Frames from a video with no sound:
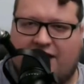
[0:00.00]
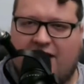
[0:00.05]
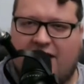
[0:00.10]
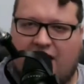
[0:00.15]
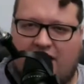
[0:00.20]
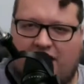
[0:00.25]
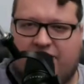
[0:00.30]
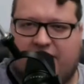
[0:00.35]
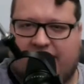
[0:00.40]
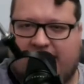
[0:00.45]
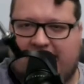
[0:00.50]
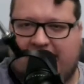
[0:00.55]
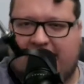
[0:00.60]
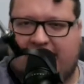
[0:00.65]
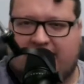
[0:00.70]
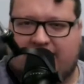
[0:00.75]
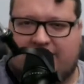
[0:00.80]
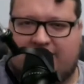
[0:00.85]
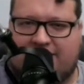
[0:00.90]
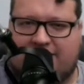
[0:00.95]
of the
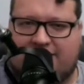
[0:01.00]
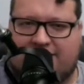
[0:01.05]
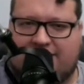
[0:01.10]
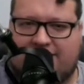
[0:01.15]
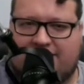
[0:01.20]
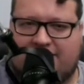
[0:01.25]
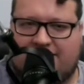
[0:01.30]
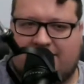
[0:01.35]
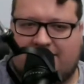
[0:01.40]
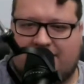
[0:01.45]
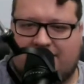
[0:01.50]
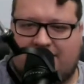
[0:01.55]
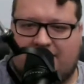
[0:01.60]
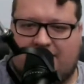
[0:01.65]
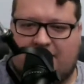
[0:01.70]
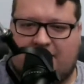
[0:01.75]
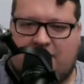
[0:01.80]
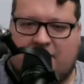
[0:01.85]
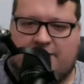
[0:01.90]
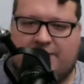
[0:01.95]
kids,
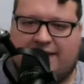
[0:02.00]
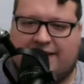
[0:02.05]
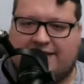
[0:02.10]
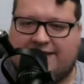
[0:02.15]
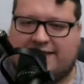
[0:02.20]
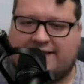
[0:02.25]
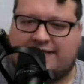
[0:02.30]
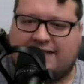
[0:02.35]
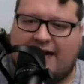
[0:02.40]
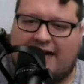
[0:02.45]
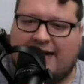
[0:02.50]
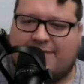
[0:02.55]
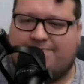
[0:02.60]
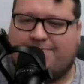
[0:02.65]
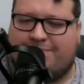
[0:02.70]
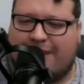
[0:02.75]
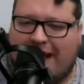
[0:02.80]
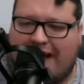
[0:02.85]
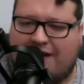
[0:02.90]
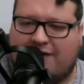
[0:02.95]
because it's not
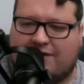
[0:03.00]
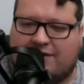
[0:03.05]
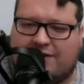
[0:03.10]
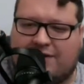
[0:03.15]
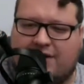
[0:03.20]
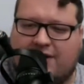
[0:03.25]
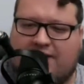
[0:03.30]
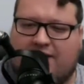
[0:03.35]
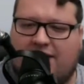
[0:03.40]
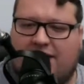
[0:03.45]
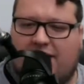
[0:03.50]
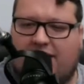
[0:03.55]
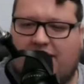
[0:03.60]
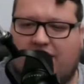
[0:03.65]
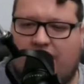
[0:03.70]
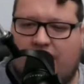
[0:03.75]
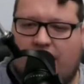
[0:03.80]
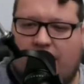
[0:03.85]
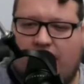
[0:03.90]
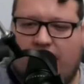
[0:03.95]
about
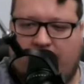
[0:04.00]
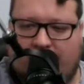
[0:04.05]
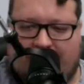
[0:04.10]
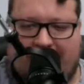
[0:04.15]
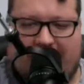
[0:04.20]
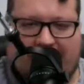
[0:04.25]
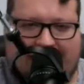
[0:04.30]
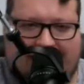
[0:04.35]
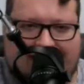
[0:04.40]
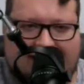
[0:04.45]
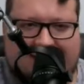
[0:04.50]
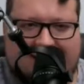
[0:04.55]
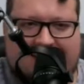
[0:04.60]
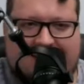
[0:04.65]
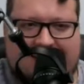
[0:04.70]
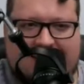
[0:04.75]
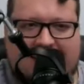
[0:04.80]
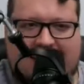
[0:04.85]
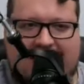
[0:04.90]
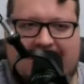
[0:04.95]
the
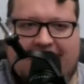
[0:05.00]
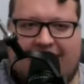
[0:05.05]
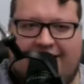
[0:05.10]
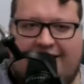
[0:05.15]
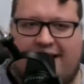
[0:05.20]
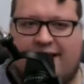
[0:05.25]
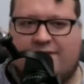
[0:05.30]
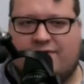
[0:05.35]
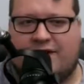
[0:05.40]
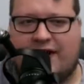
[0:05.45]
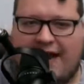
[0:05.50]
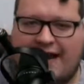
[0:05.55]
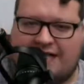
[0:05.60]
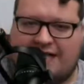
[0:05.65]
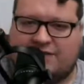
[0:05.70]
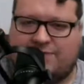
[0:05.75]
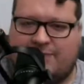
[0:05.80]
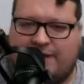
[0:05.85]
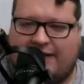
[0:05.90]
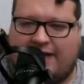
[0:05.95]
kids. It never
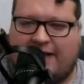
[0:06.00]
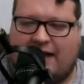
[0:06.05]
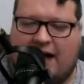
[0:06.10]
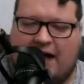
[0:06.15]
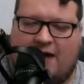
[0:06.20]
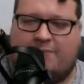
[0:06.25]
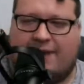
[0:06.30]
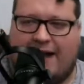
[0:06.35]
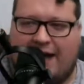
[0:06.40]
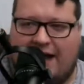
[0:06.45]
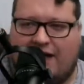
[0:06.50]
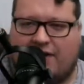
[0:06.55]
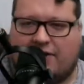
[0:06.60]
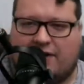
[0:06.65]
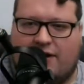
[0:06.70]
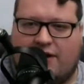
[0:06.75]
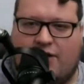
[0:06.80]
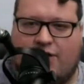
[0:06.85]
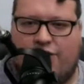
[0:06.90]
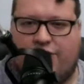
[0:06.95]
has been
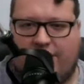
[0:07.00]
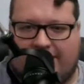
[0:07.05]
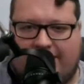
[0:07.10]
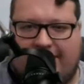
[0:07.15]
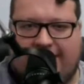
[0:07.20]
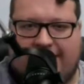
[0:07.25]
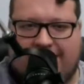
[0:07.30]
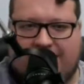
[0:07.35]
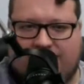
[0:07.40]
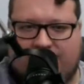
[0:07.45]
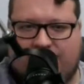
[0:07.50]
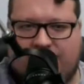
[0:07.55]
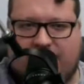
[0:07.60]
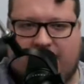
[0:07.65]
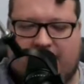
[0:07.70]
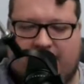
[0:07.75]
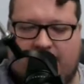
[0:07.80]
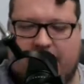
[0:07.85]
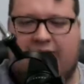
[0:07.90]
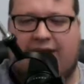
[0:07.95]
about the kids for
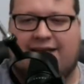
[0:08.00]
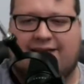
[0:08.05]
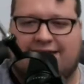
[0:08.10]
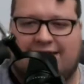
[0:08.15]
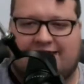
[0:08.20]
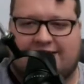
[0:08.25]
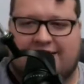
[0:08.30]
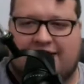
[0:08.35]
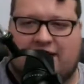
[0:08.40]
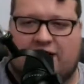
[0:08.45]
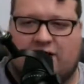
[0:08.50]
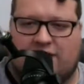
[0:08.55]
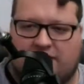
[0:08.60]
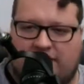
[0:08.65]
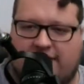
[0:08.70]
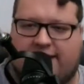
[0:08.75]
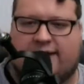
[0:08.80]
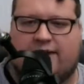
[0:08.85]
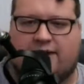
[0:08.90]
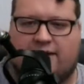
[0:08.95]
them, as I said
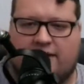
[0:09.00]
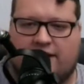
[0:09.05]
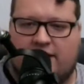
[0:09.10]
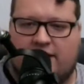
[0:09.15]
earlier.